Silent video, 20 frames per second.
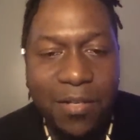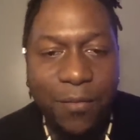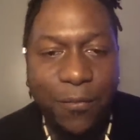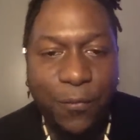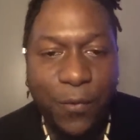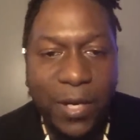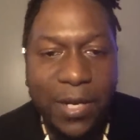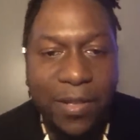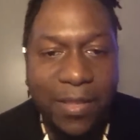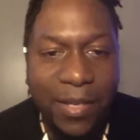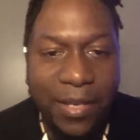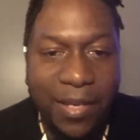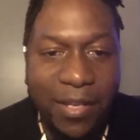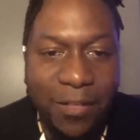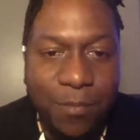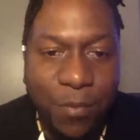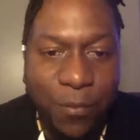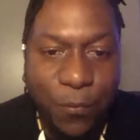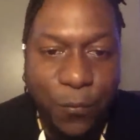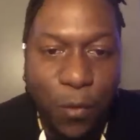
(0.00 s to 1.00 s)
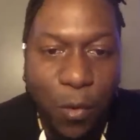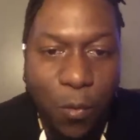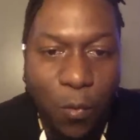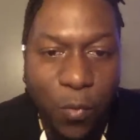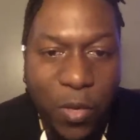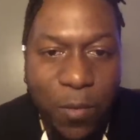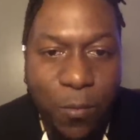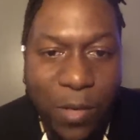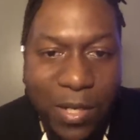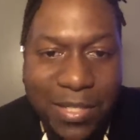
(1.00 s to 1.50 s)
The funny thing is, before
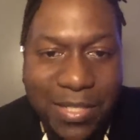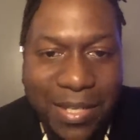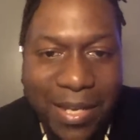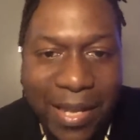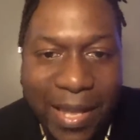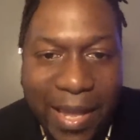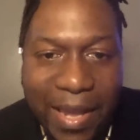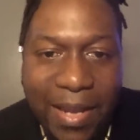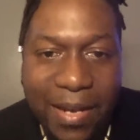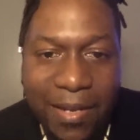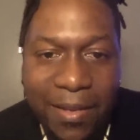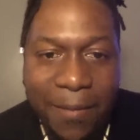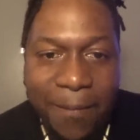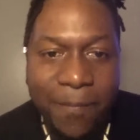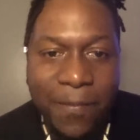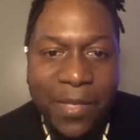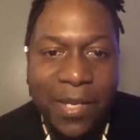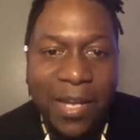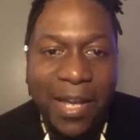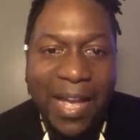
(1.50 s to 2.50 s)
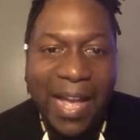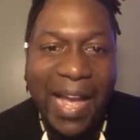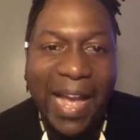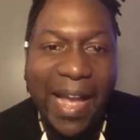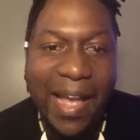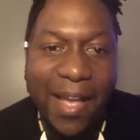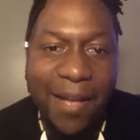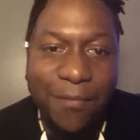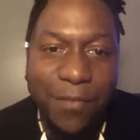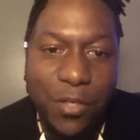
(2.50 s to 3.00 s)
we went to Haiti,
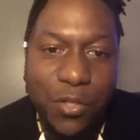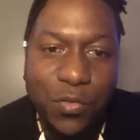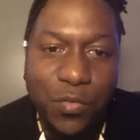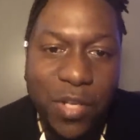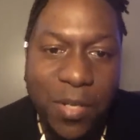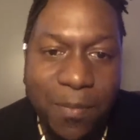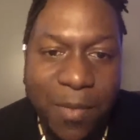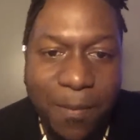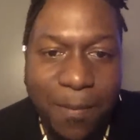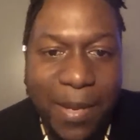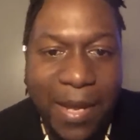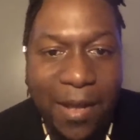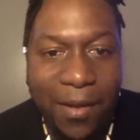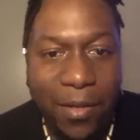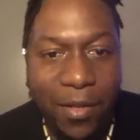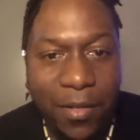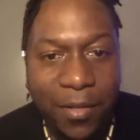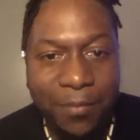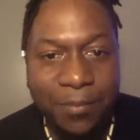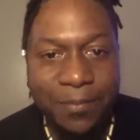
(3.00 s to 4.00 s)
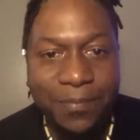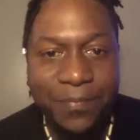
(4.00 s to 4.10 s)
I have a dream about her.